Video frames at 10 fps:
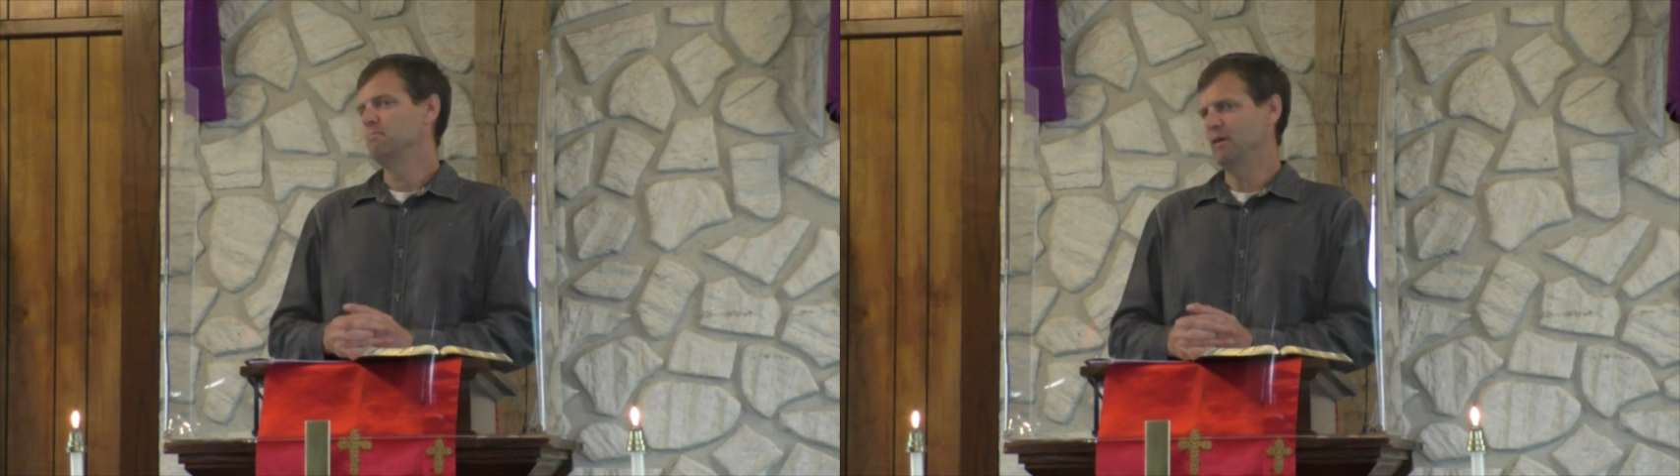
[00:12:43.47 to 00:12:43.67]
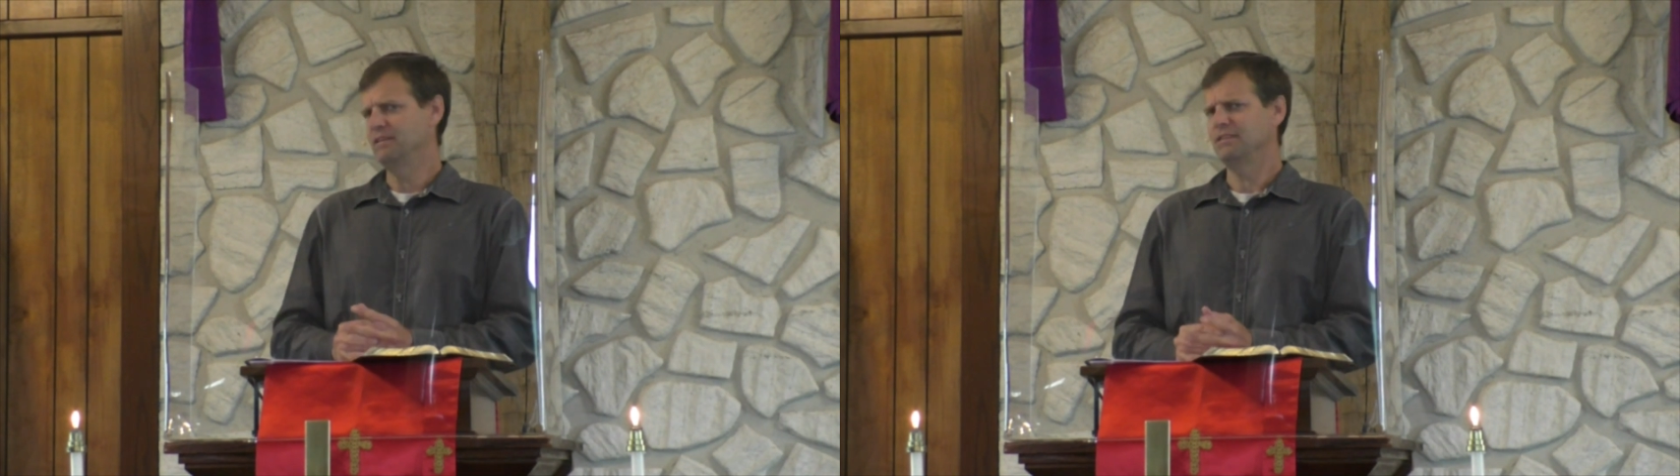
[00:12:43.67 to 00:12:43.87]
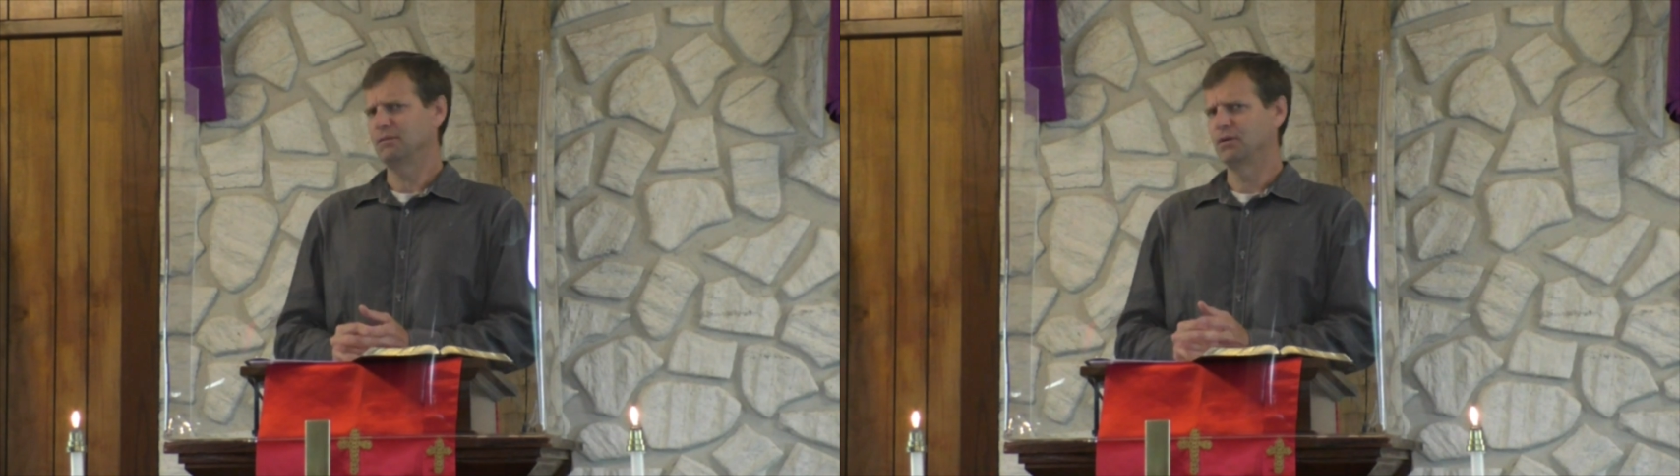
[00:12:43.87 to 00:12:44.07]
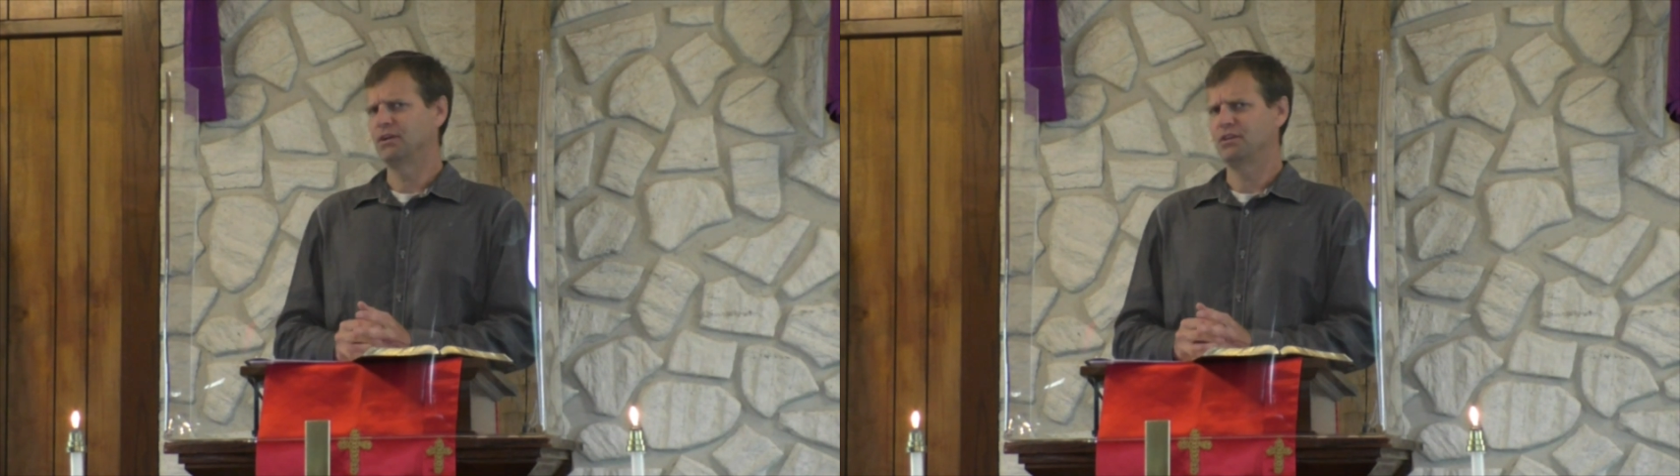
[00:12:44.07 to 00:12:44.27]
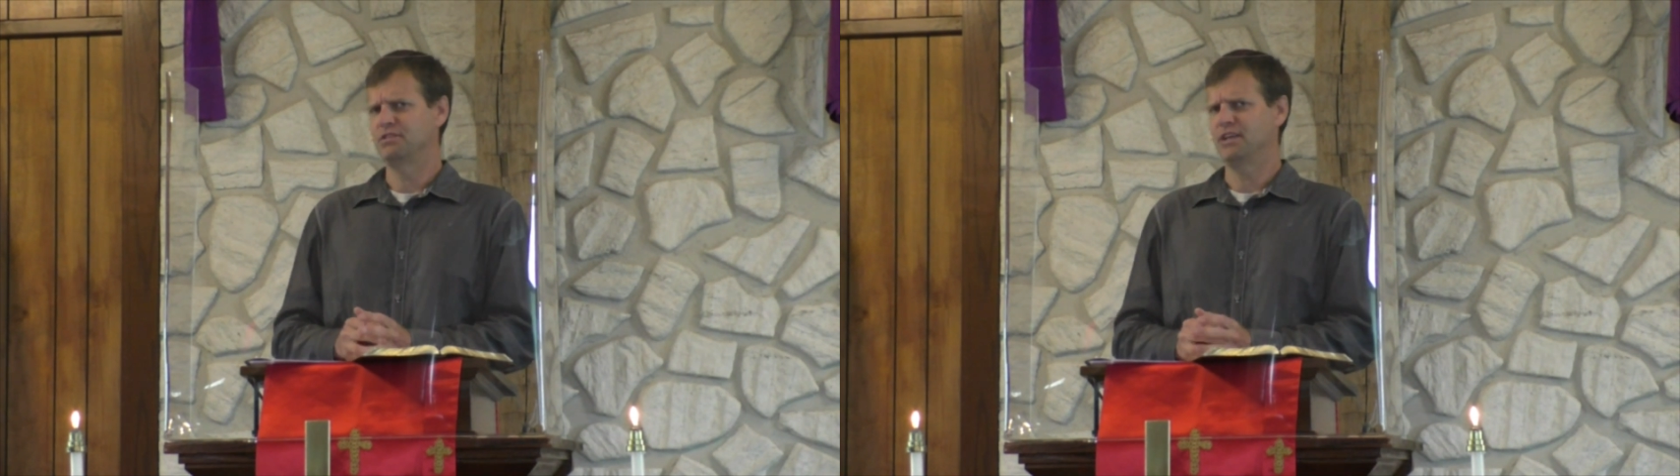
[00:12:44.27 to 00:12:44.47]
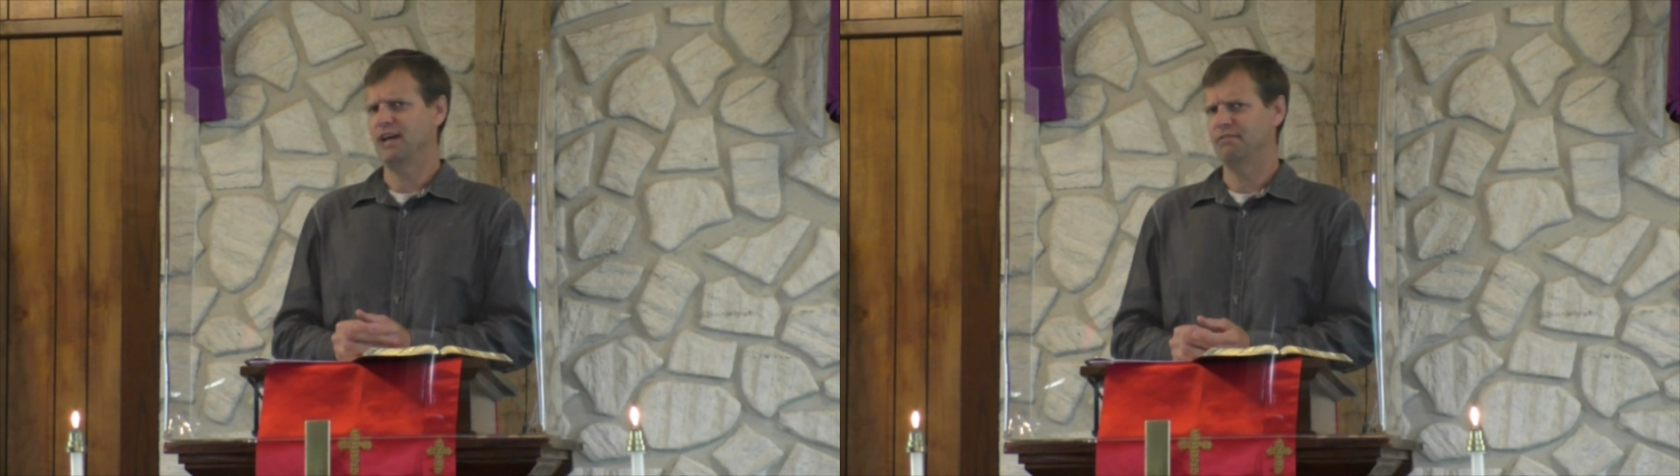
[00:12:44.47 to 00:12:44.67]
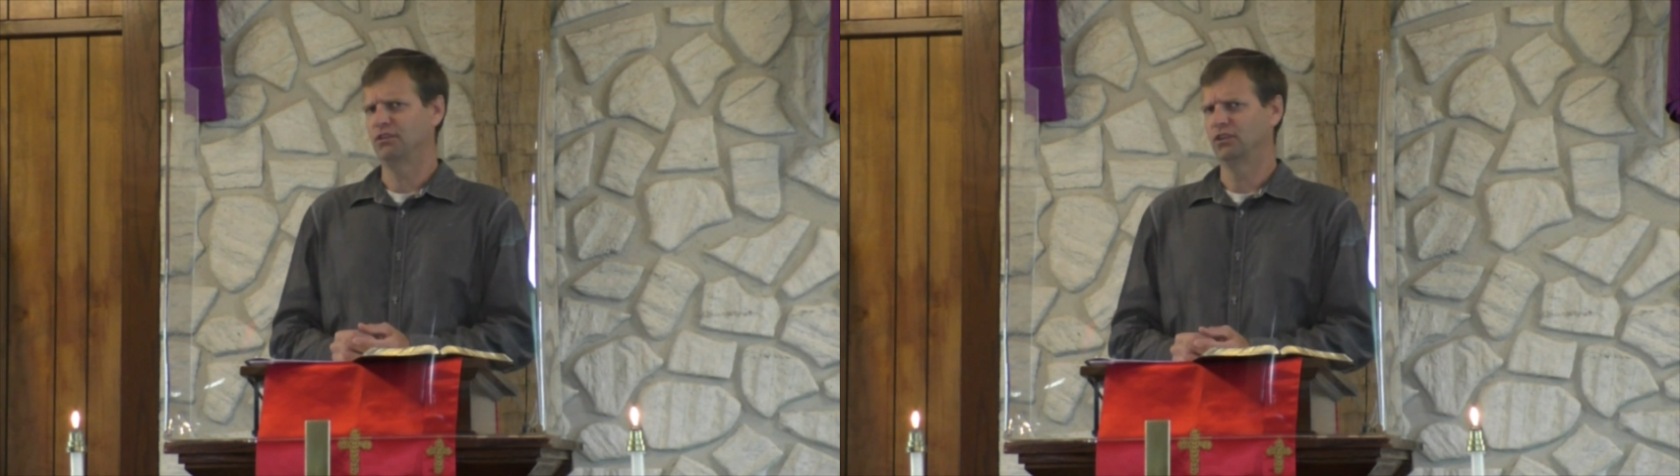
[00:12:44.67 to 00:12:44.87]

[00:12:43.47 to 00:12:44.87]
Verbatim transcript: basically because they have a